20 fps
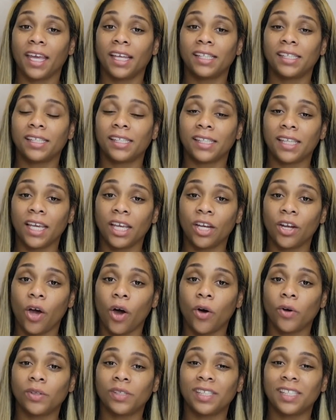
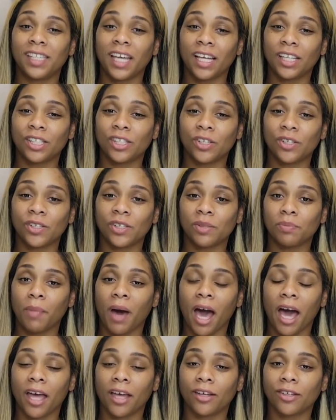Encino Dental
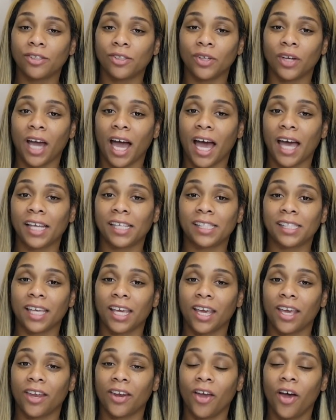Smiles. You guys
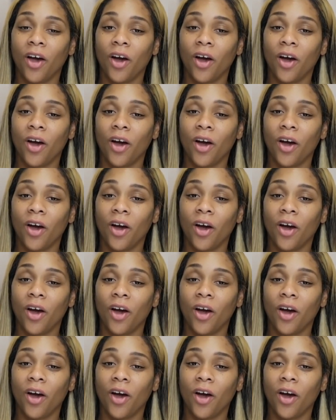can